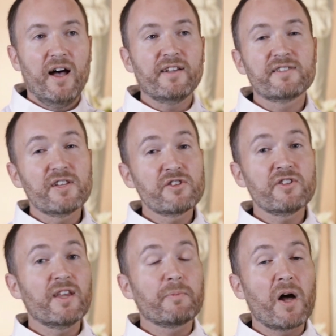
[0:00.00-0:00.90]
a
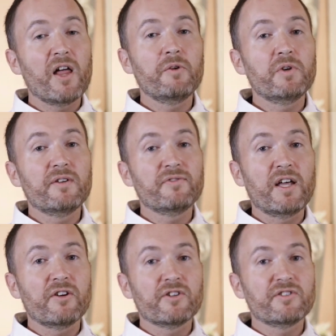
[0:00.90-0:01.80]
decision that probably would have
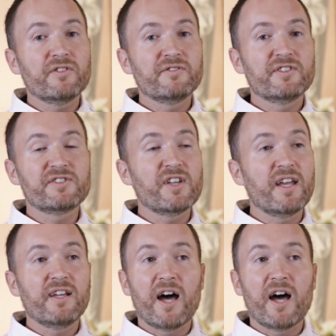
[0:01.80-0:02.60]
led her to say,